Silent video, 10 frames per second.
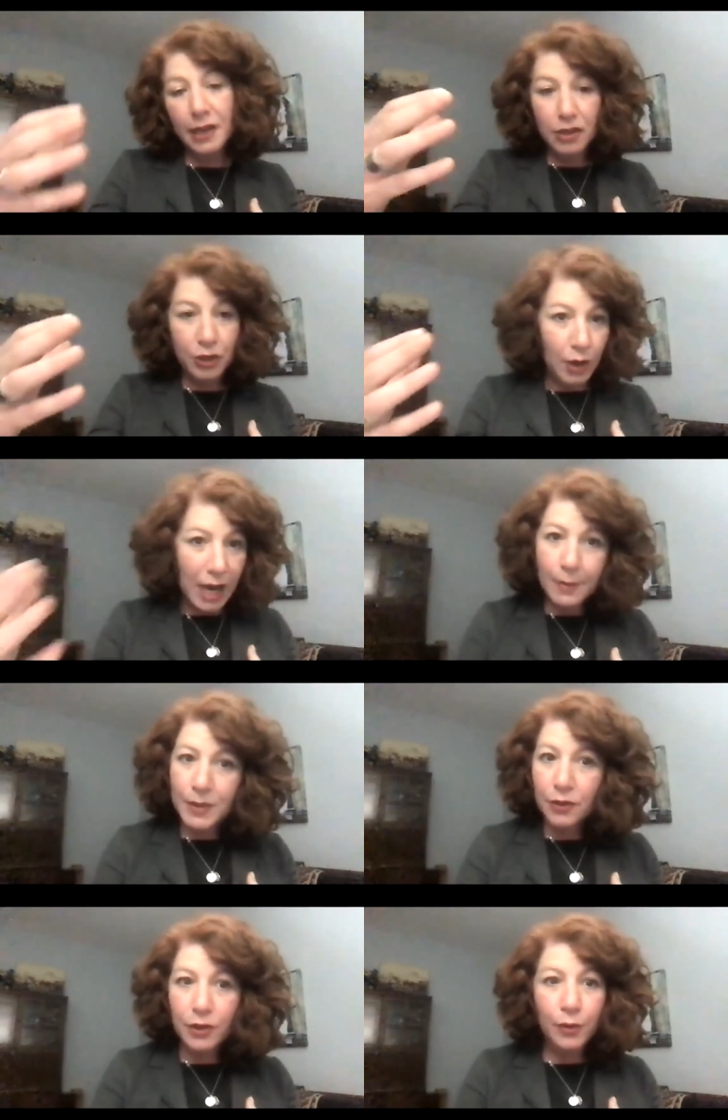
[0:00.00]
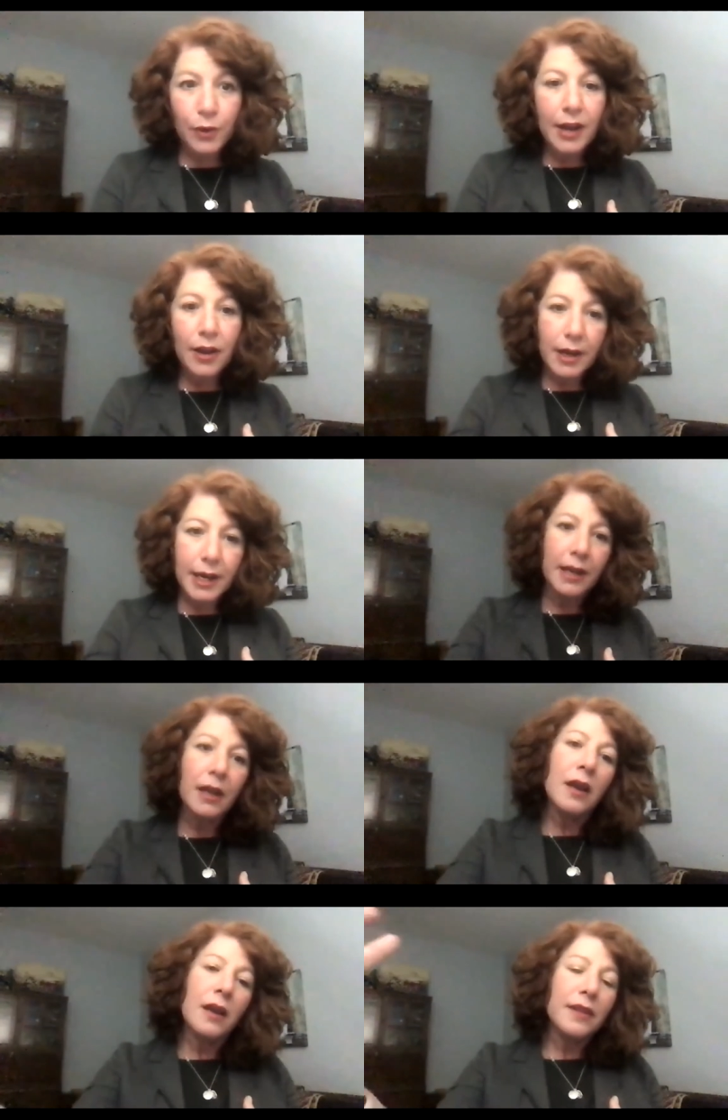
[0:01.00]
you're absolutely right, Ani,
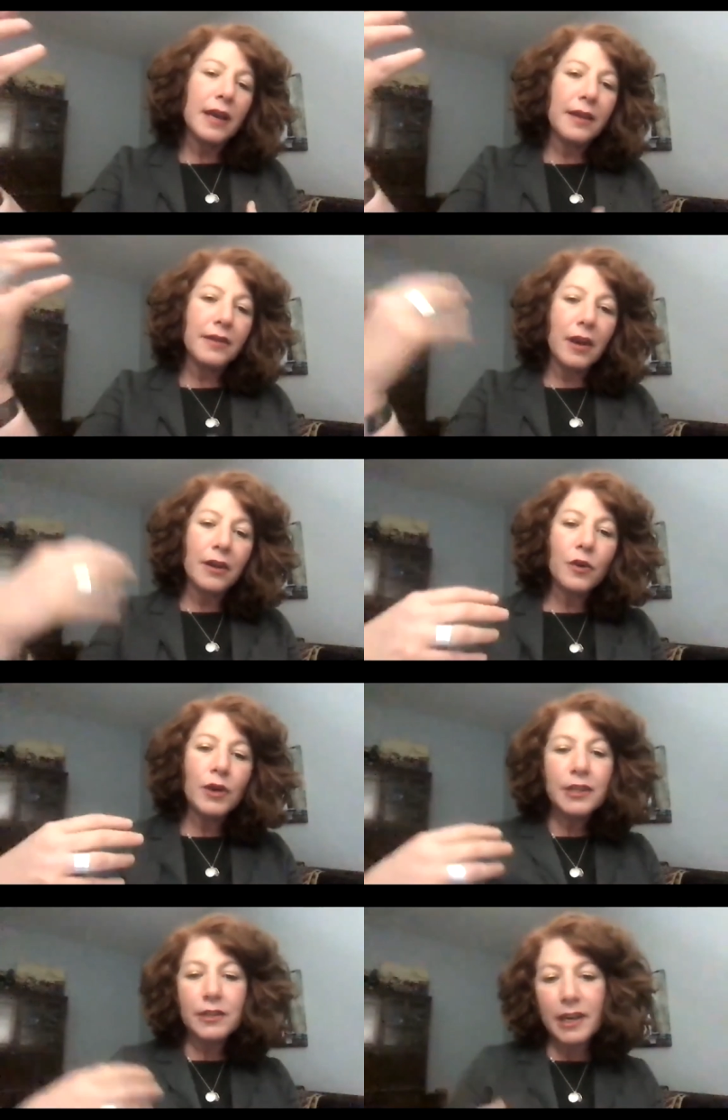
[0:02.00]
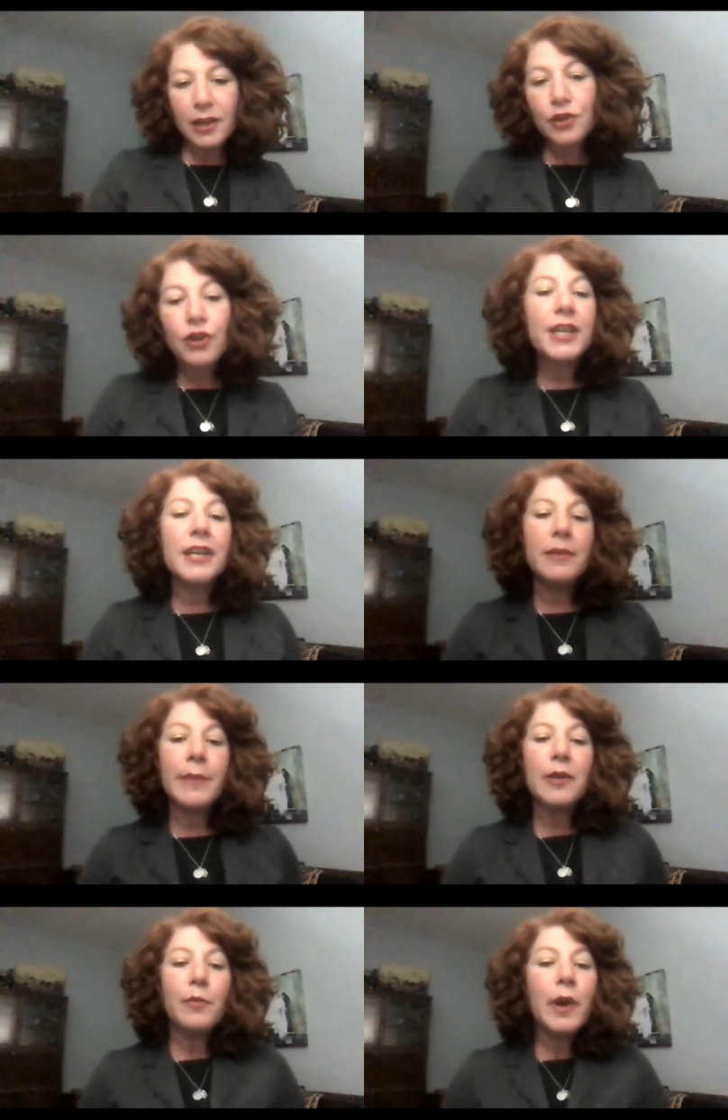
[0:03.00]
that the ongoing denial of Turkey and the
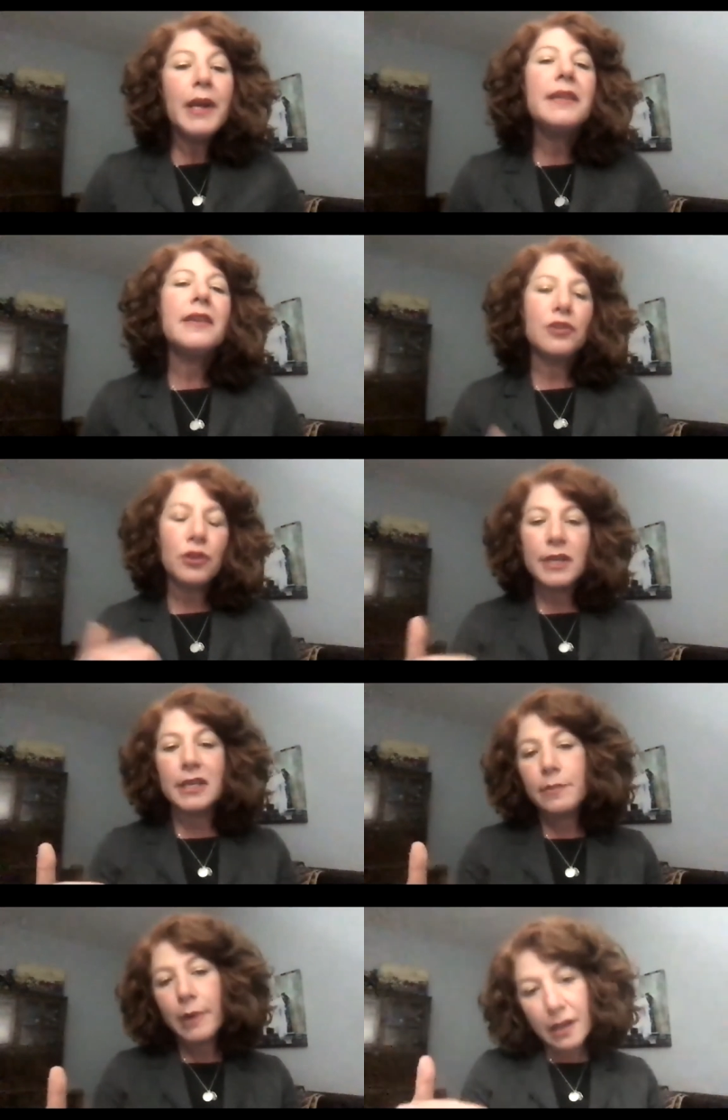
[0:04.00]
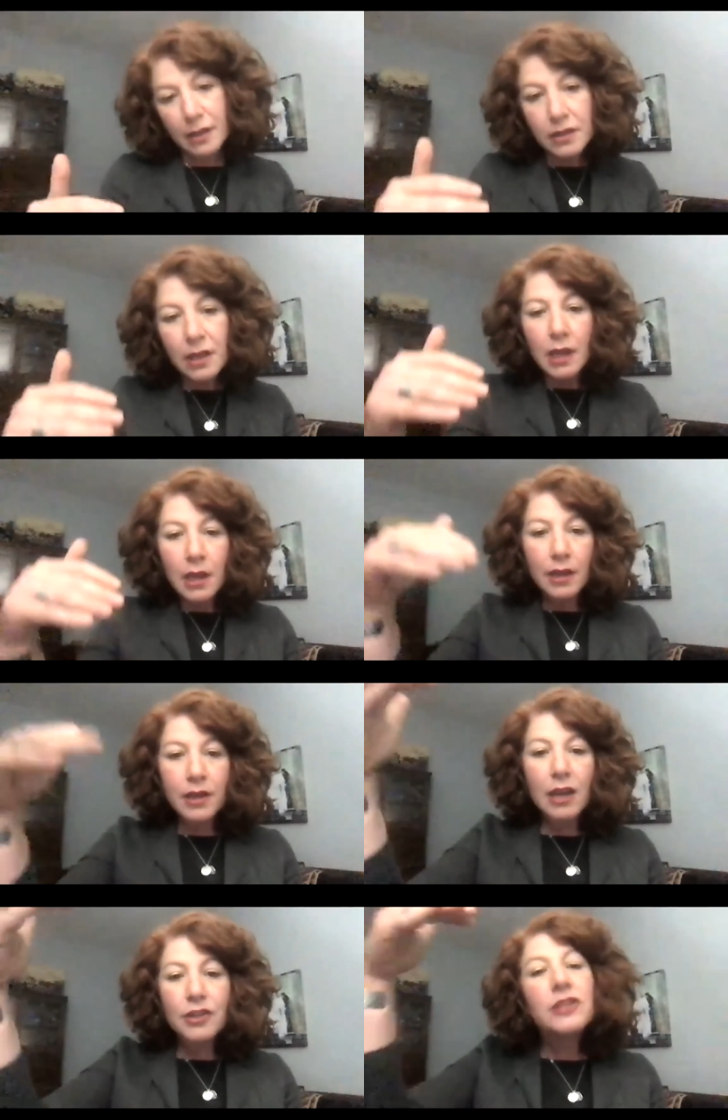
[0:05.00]
amount of money that Turkey spends,
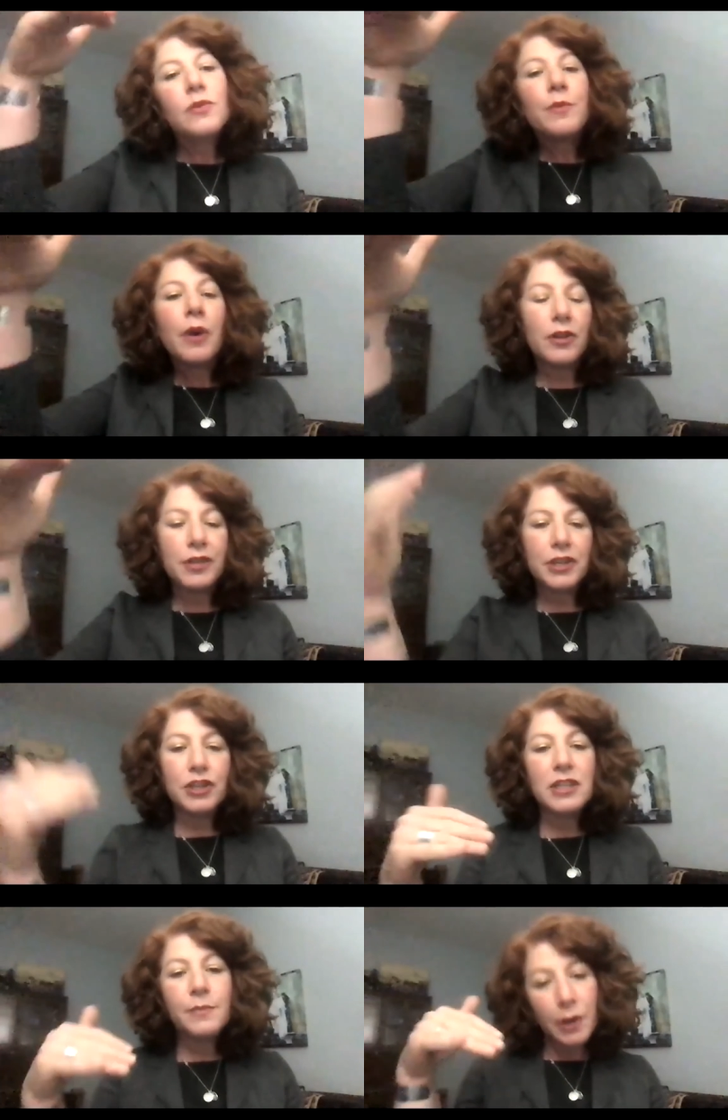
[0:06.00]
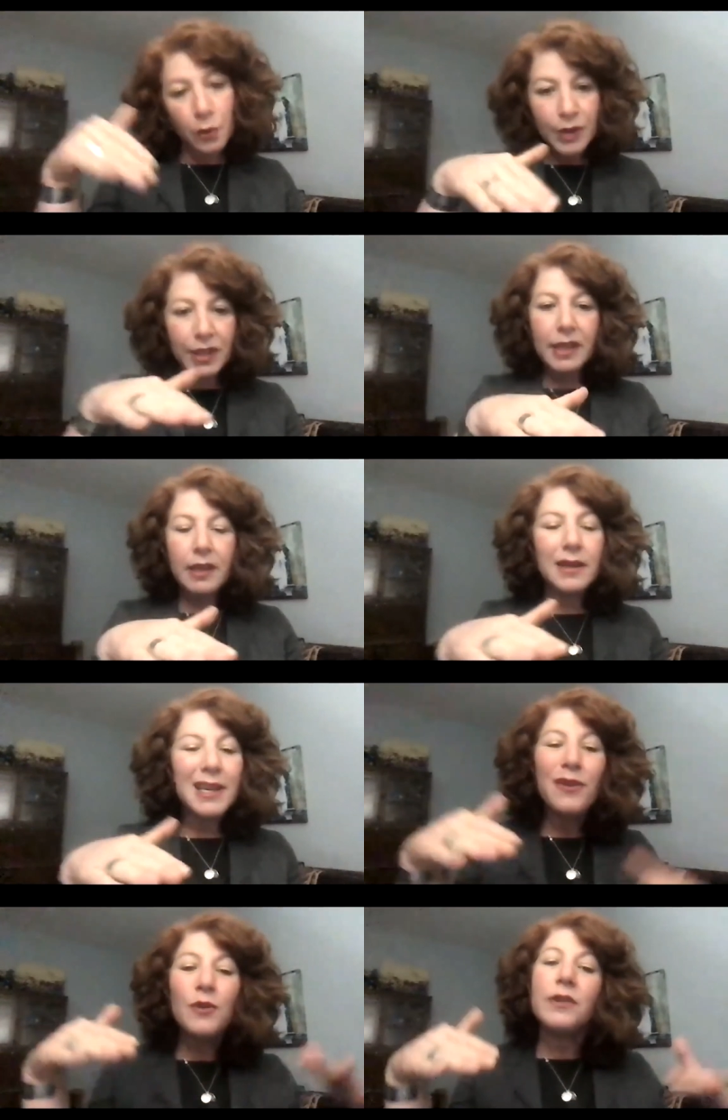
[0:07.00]
not just with politicians, but within
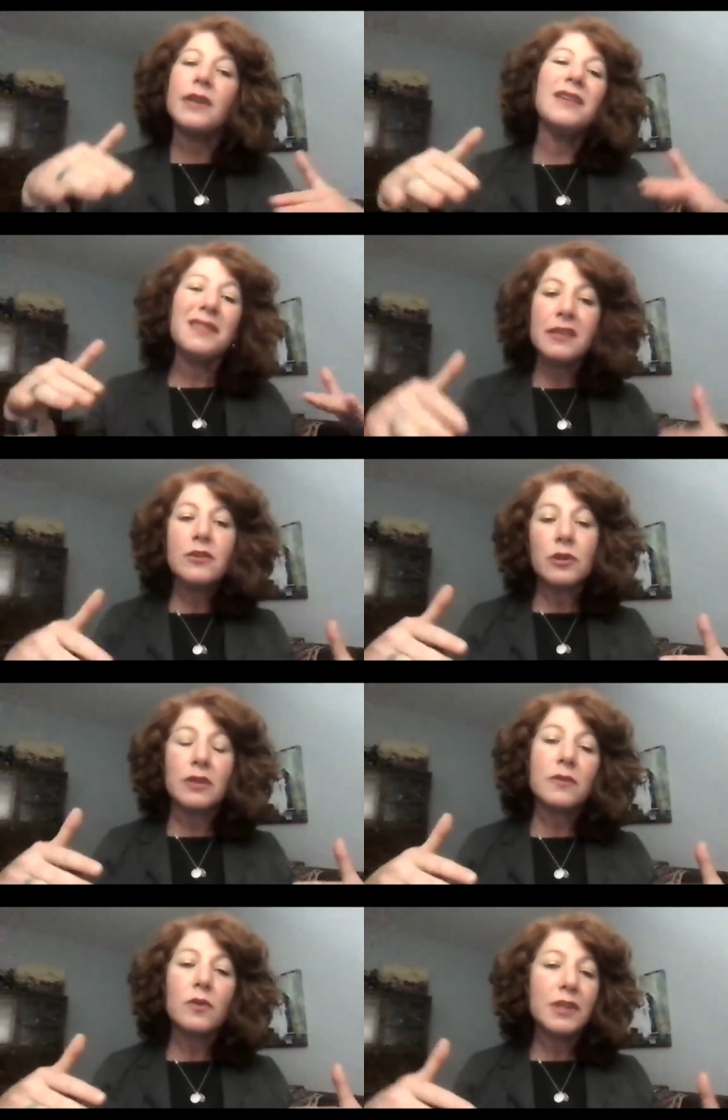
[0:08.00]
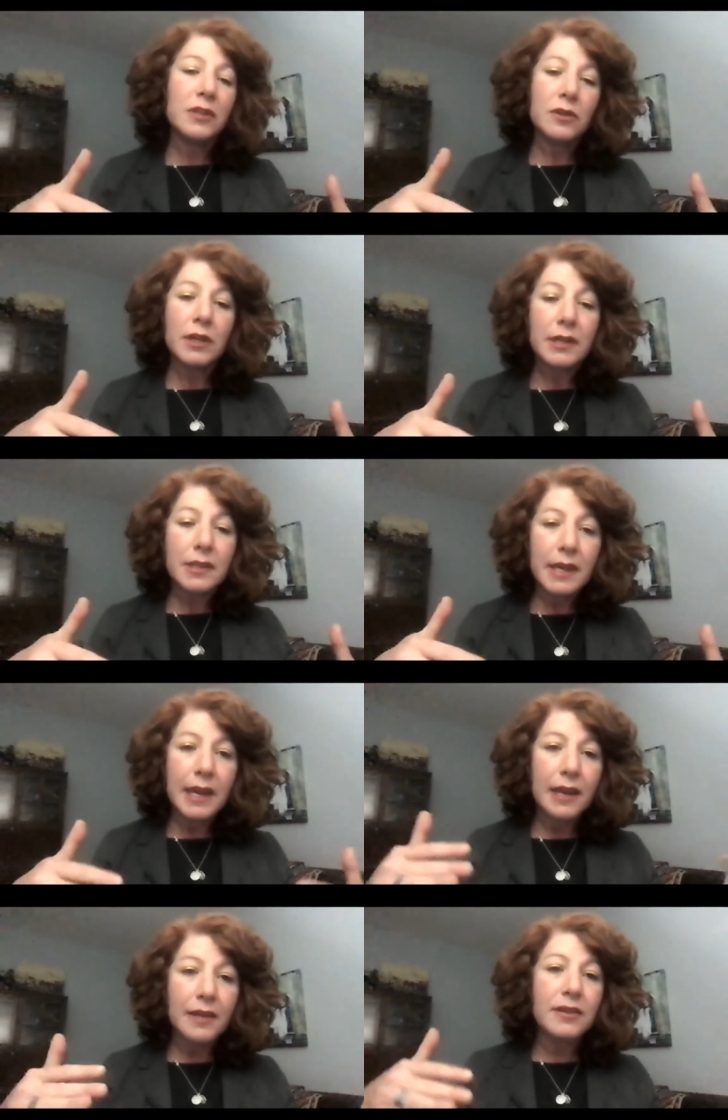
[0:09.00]
even within districts, school districts,
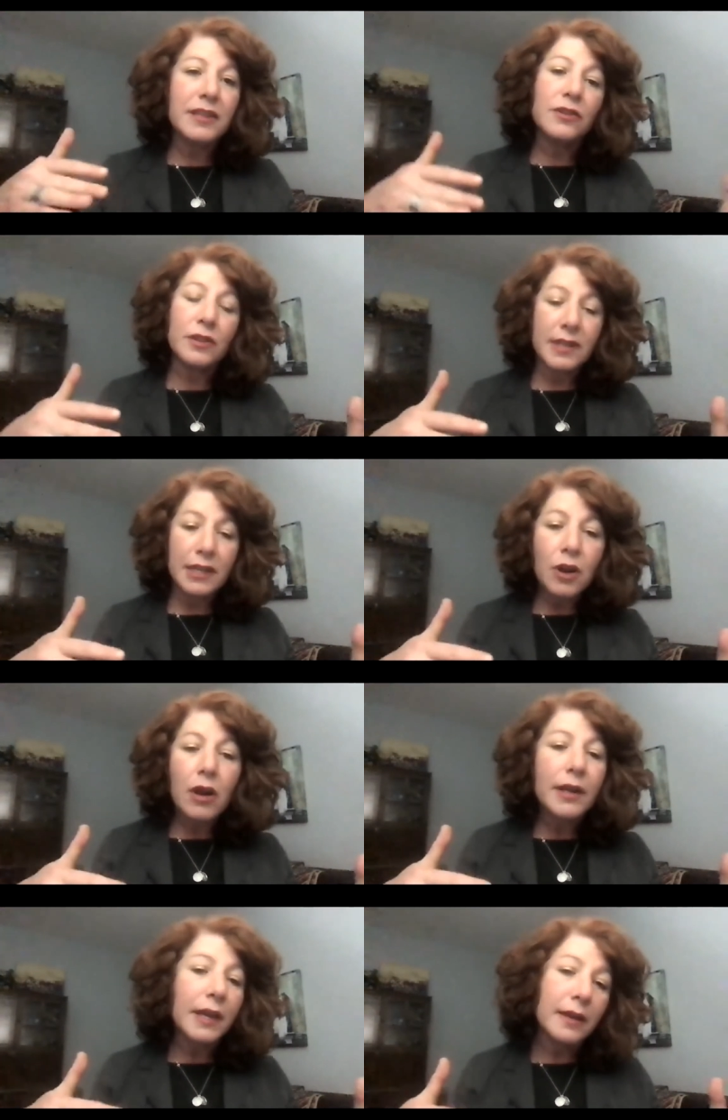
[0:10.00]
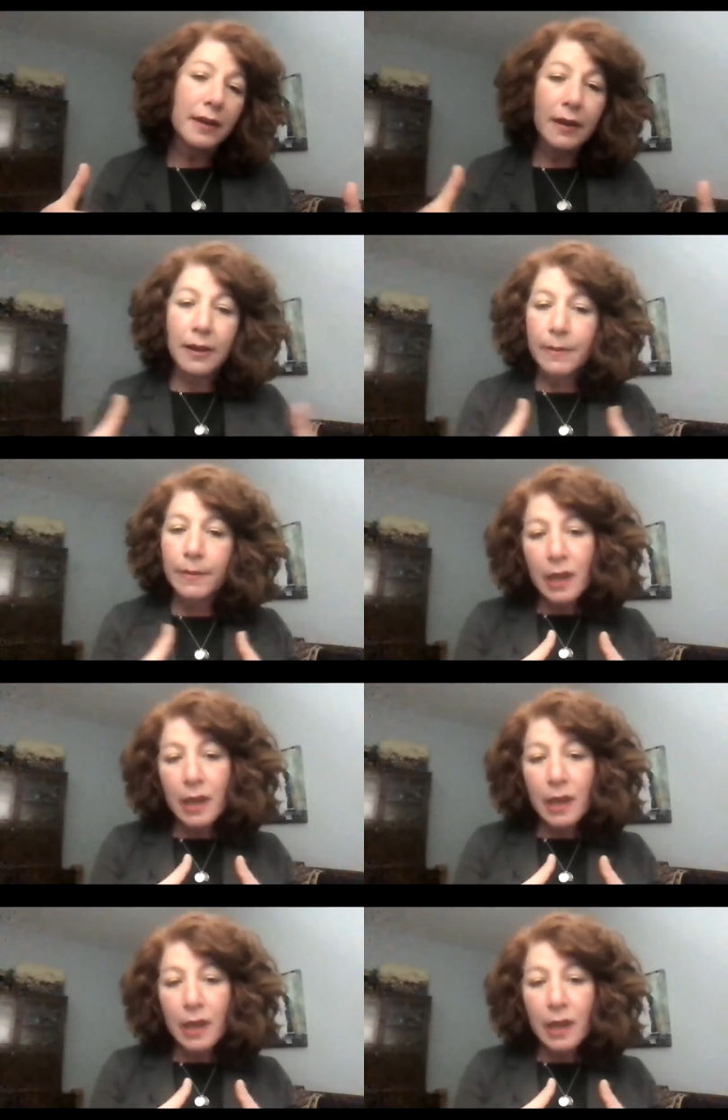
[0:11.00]
and the districts they target, um,